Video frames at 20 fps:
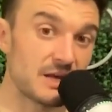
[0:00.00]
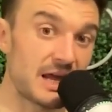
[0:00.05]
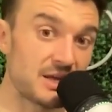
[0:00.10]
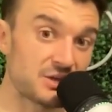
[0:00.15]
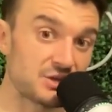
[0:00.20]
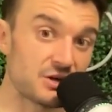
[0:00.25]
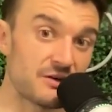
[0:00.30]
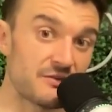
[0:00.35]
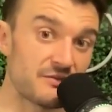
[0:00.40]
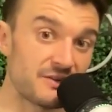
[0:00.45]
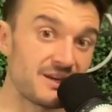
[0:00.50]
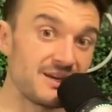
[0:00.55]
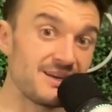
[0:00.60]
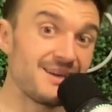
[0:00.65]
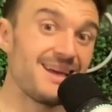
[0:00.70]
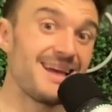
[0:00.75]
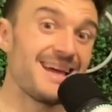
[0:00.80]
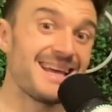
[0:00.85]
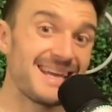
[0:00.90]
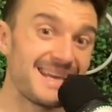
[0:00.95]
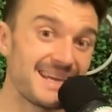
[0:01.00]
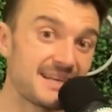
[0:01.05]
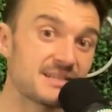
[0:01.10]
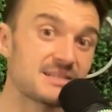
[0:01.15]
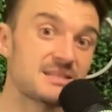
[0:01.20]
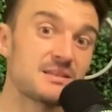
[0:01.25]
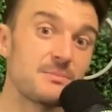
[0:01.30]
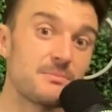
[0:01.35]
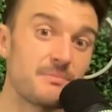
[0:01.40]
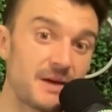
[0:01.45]
HRV
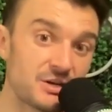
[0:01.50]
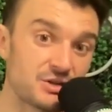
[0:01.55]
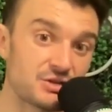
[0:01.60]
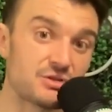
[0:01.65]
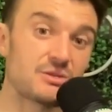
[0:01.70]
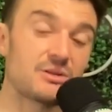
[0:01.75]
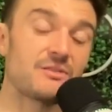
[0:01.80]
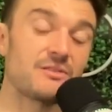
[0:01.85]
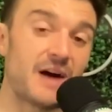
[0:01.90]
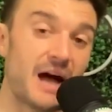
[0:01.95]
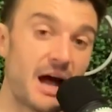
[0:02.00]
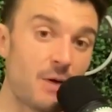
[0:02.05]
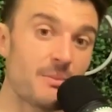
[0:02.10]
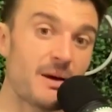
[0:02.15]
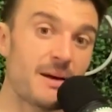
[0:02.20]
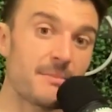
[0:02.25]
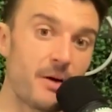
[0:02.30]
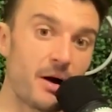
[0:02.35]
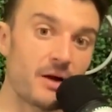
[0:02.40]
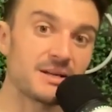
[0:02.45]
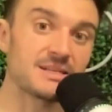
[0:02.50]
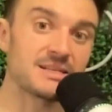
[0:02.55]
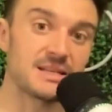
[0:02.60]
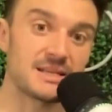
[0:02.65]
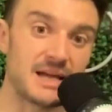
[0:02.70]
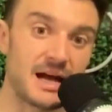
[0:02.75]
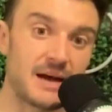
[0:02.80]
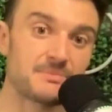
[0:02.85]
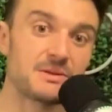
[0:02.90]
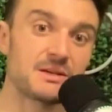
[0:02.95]
is the measure of how my body is
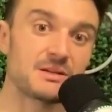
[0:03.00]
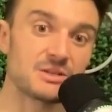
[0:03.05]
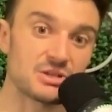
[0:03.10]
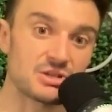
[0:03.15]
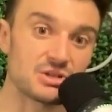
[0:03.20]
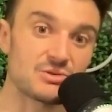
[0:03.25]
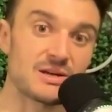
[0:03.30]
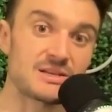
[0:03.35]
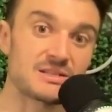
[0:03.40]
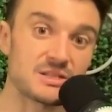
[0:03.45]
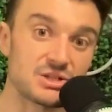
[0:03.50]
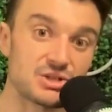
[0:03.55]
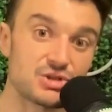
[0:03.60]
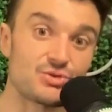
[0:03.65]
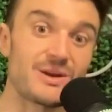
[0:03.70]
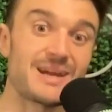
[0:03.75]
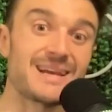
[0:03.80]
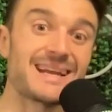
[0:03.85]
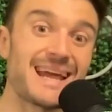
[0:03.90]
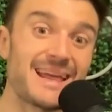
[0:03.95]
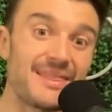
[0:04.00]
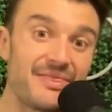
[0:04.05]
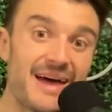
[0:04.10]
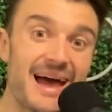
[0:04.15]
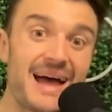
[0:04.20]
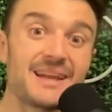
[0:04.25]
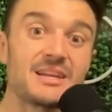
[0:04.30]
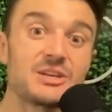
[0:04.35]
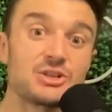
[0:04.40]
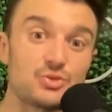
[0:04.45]
adapting to stress and strain, and
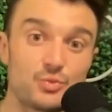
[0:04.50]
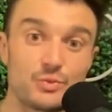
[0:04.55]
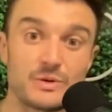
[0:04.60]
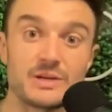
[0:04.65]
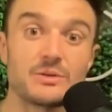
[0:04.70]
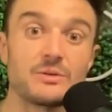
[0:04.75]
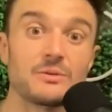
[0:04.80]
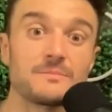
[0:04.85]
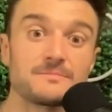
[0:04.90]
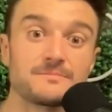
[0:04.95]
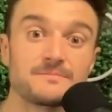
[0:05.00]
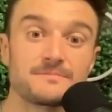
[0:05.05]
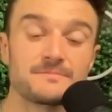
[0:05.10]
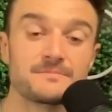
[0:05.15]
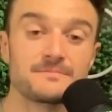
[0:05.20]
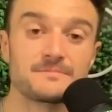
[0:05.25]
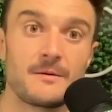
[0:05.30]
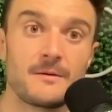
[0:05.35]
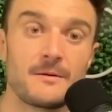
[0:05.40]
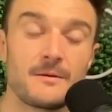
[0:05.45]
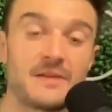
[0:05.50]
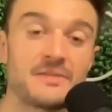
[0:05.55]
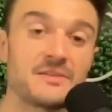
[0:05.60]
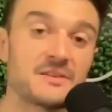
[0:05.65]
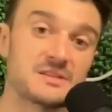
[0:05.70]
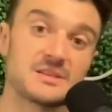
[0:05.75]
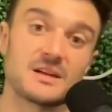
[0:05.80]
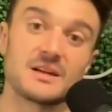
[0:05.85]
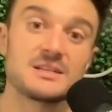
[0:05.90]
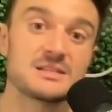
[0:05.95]
that is real. And the
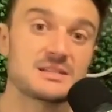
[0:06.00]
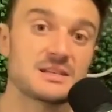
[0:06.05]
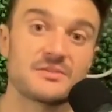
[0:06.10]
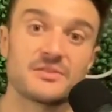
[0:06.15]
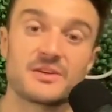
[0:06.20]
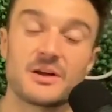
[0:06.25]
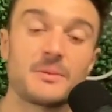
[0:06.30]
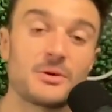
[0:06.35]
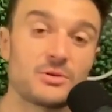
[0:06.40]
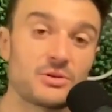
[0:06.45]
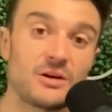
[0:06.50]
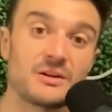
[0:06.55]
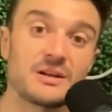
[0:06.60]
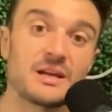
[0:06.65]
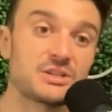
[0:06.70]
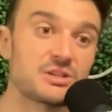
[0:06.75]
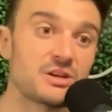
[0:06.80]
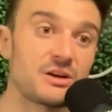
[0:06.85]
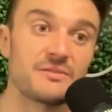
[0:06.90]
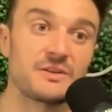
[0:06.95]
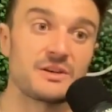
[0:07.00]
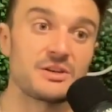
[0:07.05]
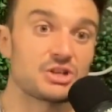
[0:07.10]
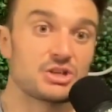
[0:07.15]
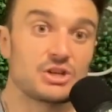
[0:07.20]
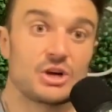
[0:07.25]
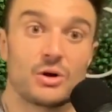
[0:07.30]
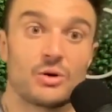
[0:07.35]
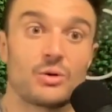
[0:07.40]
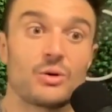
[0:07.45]
studies that have come out on HRV
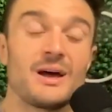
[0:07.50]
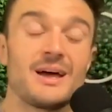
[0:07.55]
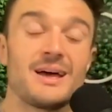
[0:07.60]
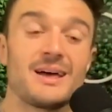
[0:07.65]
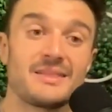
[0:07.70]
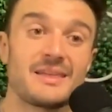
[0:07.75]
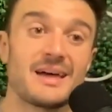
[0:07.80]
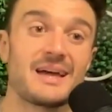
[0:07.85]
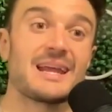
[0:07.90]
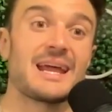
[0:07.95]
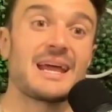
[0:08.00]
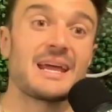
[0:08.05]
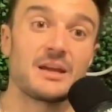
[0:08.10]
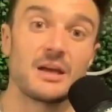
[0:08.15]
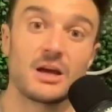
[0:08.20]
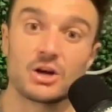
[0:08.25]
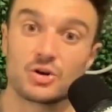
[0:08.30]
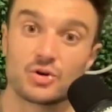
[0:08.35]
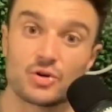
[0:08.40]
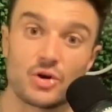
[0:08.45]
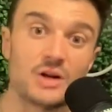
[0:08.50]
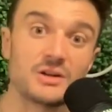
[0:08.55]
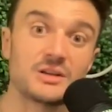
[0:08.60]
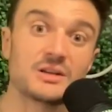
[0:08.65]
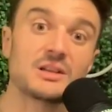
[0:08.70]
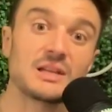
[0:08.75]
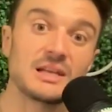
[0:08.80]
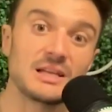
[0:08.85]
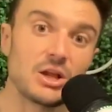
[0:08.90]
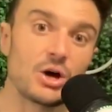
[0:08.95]
show that a
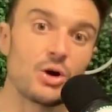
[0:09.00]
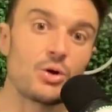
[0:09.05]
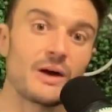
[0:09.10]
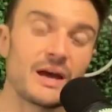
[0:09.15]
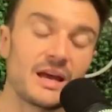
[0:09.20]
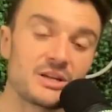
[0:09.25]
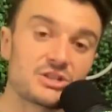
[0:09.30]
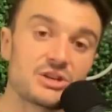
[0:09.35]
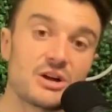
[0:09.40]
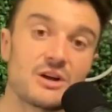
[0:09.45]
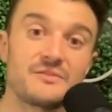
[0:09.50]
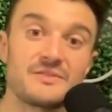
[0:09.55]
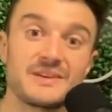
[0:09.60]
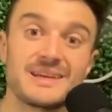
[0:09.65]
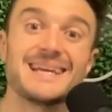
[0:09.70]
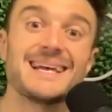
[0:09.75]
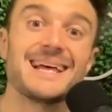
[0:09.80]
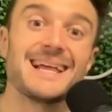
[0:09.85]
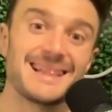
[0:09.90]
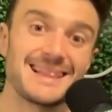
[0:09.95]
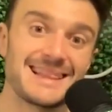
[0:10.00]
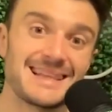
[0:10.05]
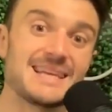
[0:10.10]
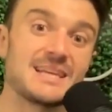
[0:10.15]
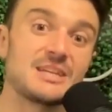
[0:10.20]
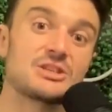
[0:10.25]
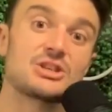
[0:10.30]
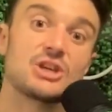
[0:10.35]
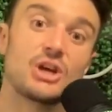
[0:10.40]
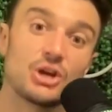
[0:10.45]
chronically low HRV
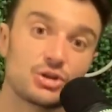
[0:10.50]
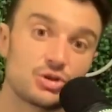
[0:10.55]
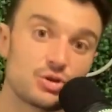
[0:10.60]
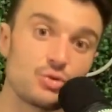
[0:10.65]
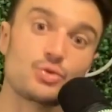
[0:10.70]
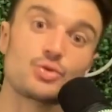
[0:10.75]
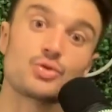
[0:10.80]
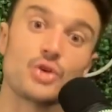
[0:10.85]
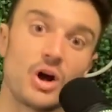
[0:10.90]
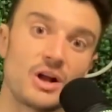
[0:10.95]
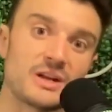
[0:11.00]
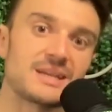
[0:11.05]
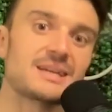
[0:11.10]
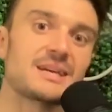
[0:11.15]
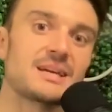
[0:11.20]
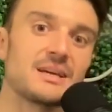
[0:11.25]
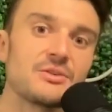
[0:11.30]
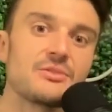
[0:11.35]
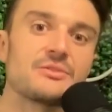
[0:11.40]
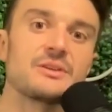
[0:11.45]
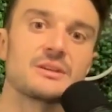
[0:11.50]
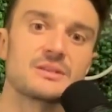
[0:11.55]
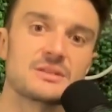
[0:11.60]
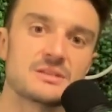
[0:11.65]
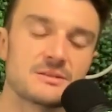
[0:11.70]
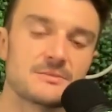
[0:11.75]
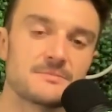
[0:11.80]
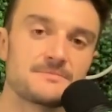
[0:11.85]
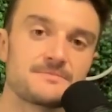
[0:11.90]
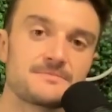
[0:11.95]
leads to chronic
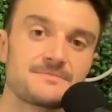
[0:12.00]
illness